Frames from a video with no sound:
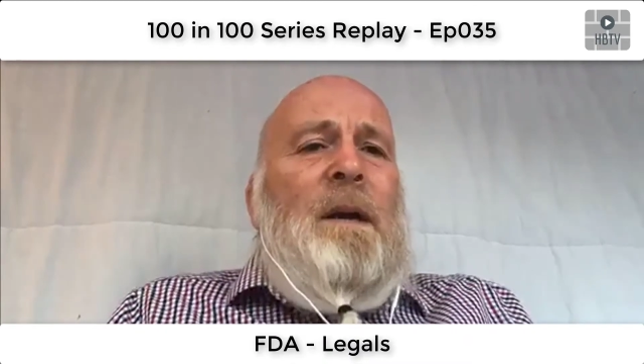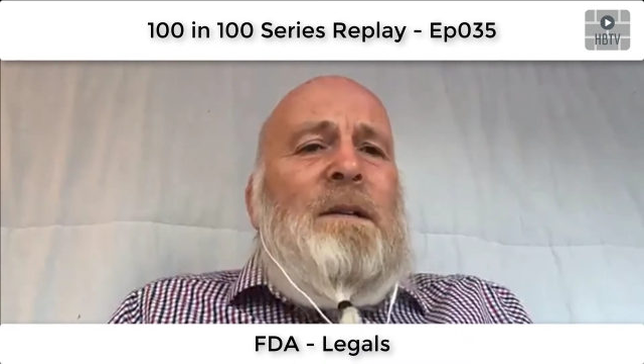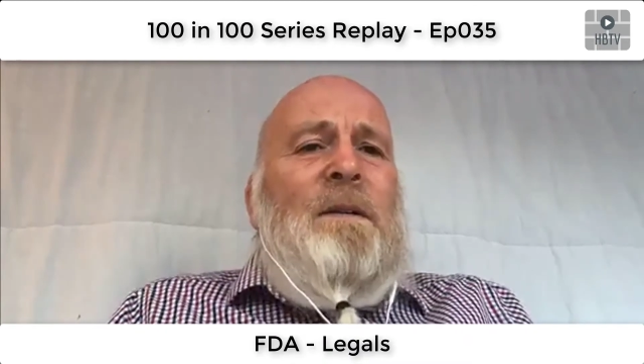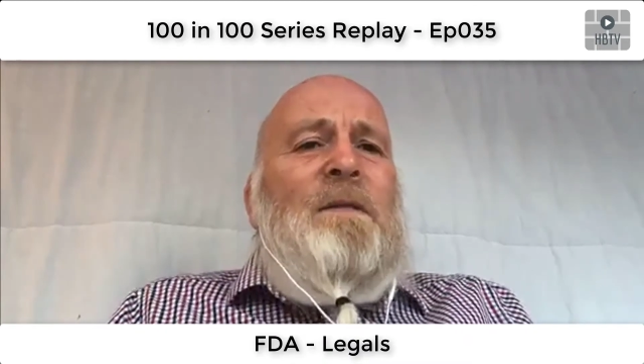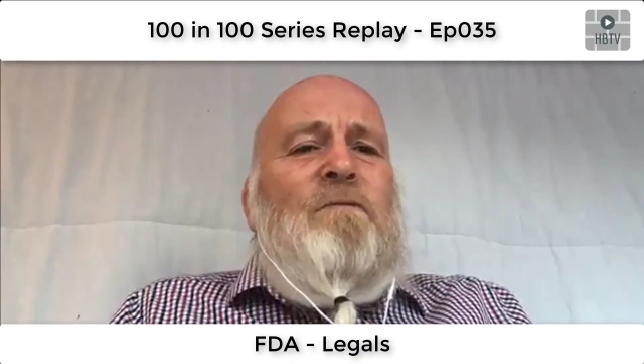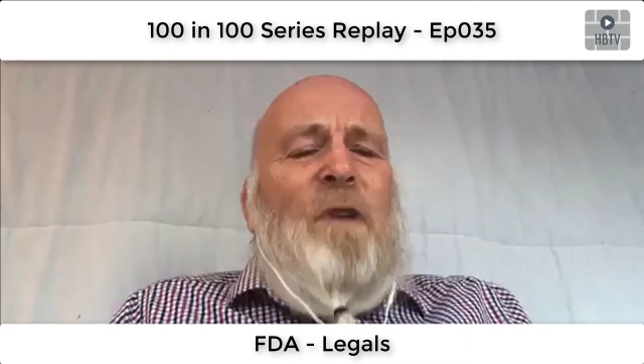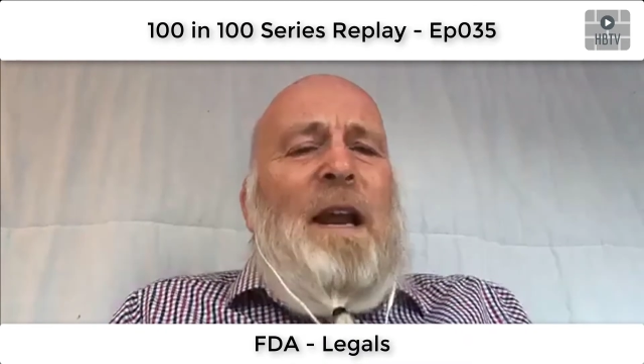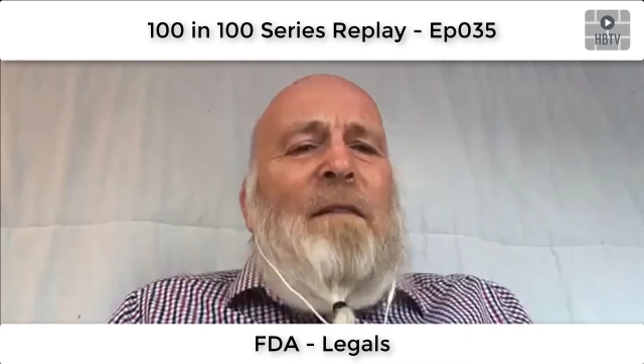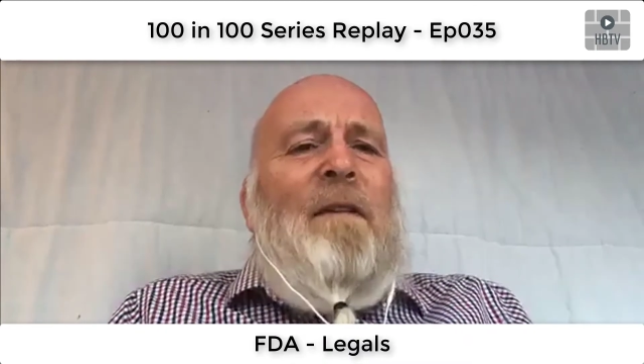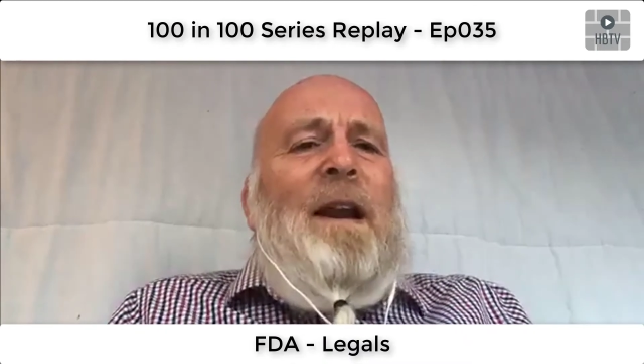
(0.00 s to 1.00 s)
So it's
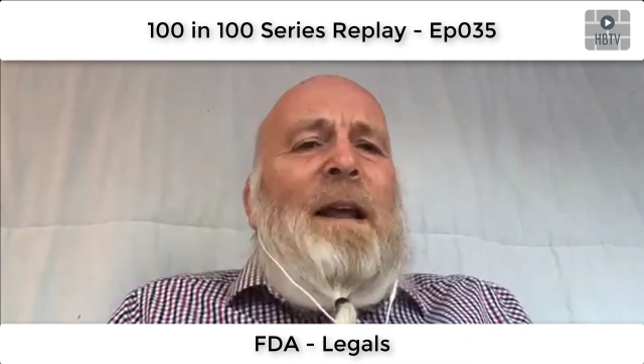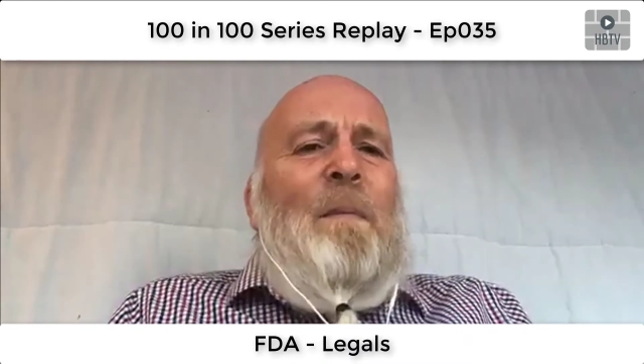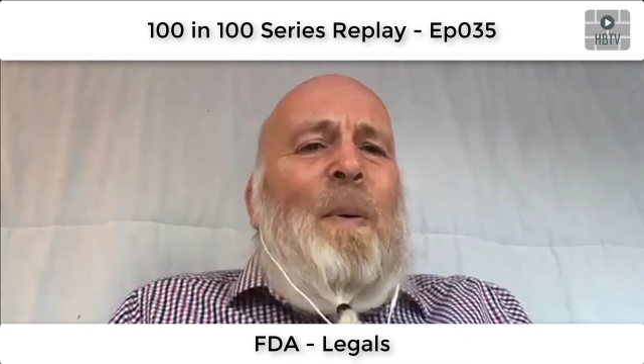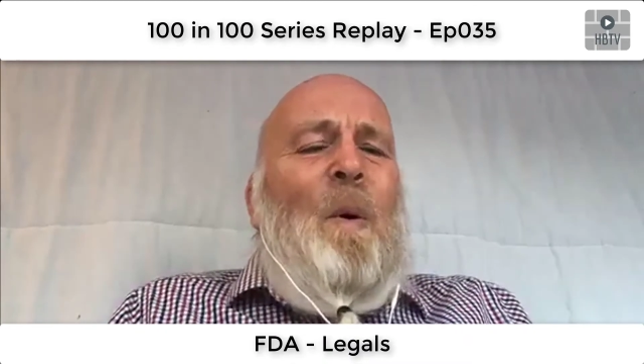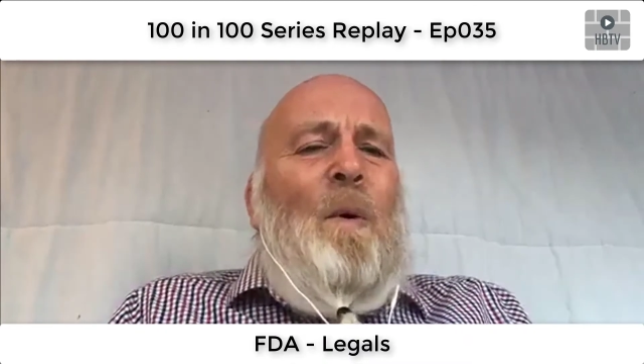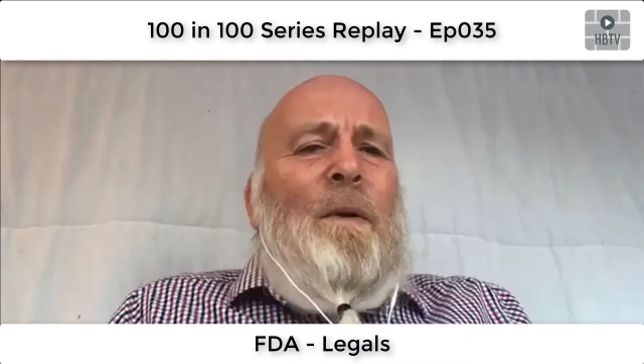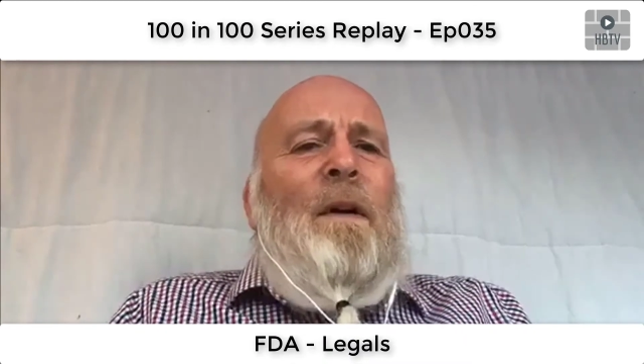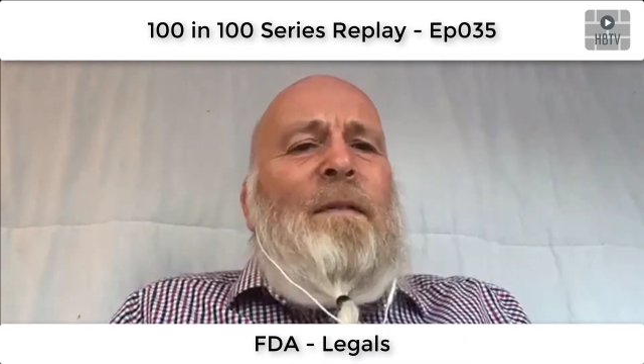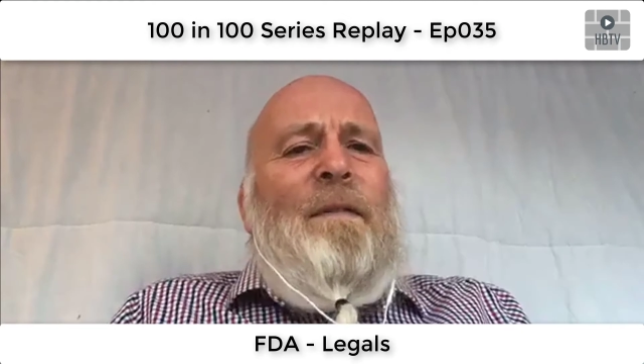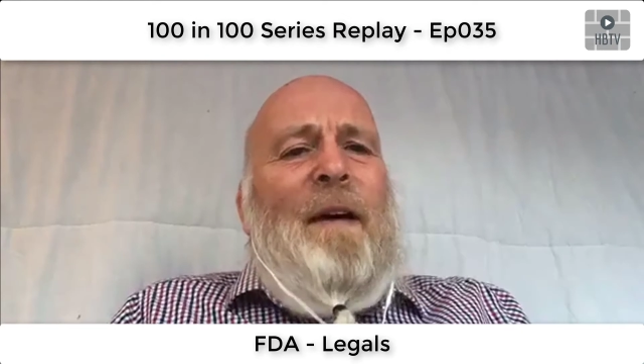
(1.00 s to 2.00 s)
really, really
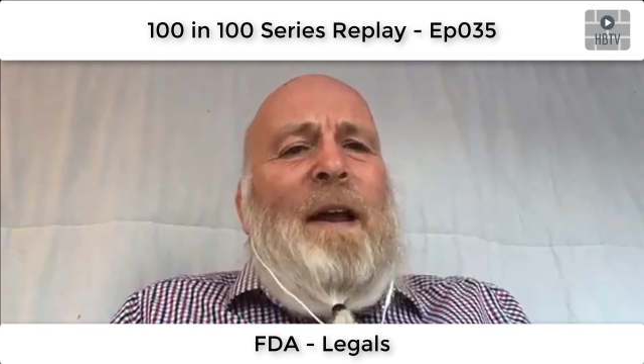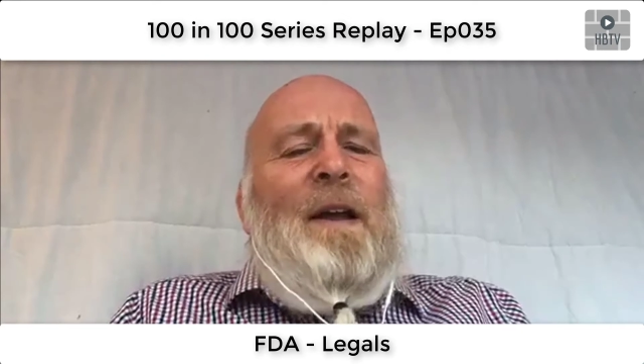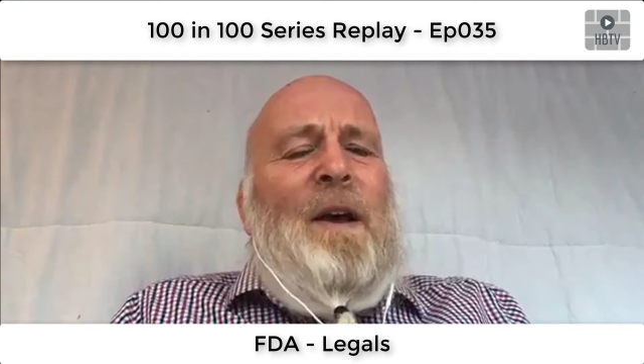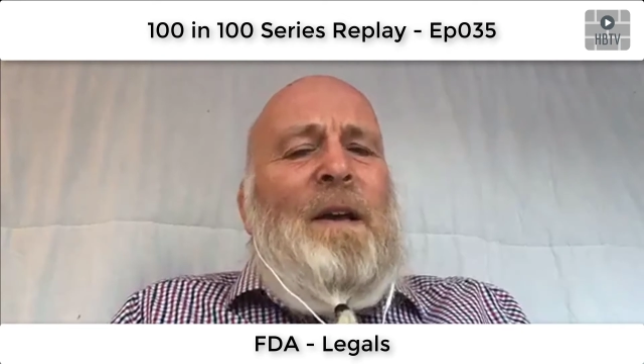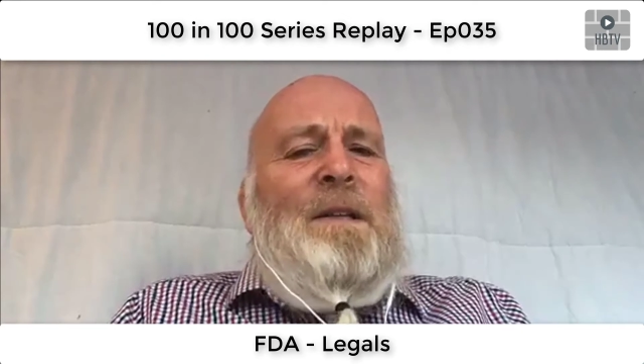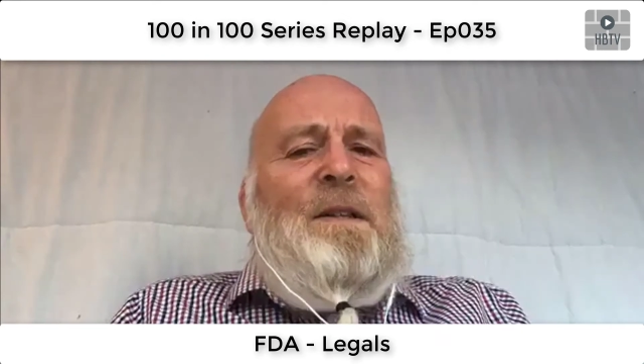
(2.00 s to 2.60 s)
important at a fairly early